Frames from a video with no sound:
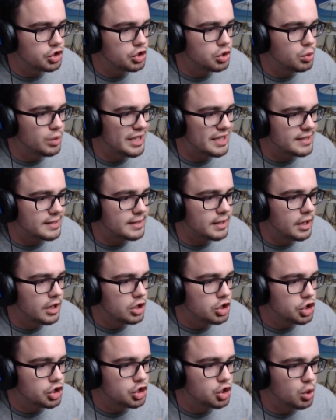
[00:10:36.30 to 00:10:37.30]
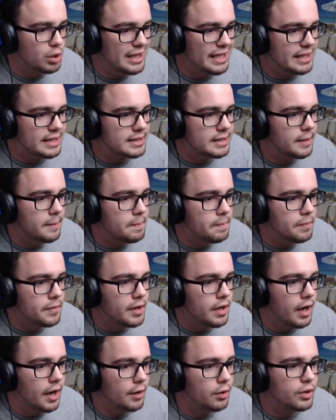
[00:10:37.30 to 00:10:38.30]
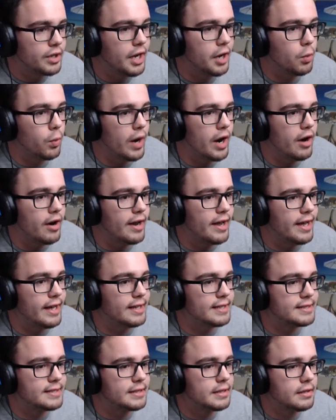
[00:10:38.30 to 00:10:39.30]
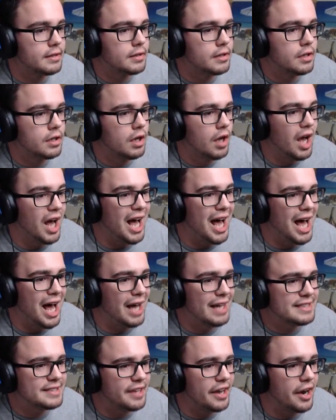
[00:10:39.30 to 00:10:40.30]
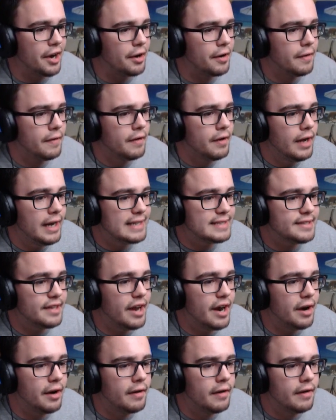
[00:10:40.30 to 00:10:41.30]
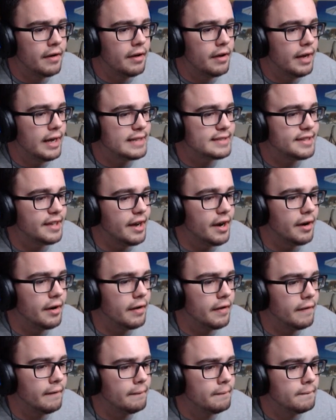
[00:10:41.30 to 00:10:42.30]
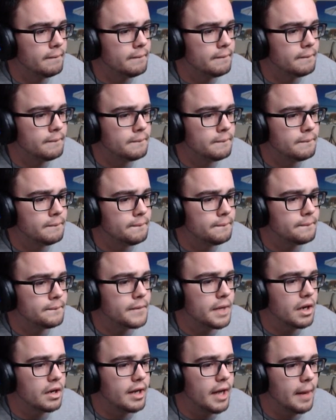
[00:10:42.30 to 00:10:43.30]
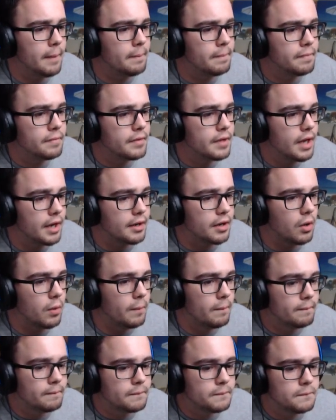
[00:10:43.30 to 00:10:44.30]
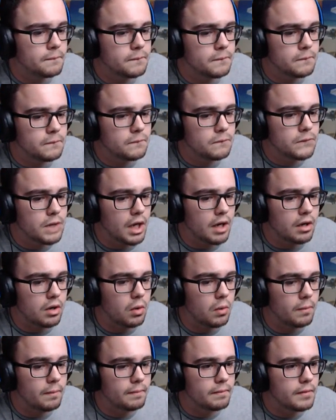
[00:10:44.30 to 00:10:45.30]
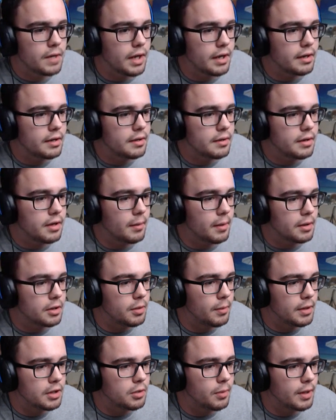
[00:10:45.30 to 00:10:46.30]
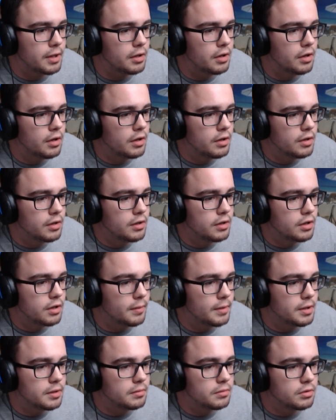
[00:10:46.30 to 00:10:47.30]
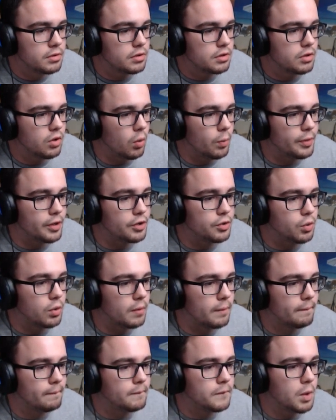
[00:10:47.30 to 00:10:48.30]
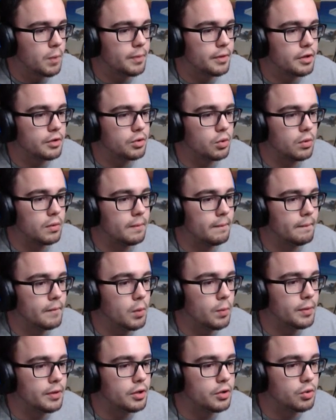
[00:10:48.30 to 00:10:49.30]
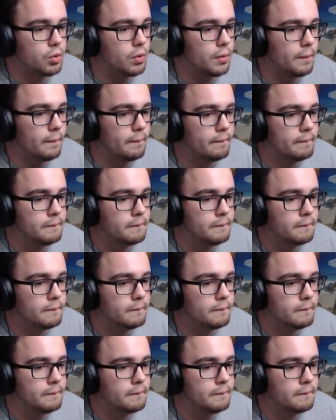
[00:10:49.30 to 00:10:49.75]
Just do this. Just do this. I don't care where he is. Ah, he's there. He's there. He's there. Okay, gotta go. Gotta go. Okay, come on, come on, come on. Open the door. Open the door. Open the door.